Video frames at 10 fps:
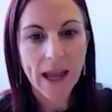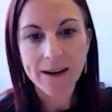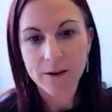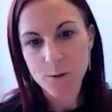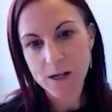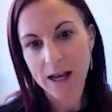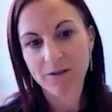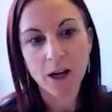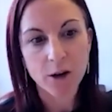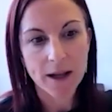and also have
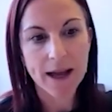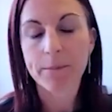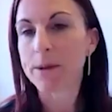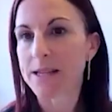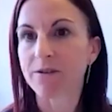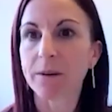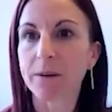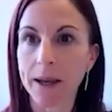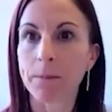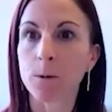a lot of Pacific
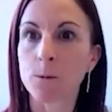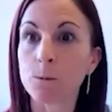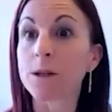people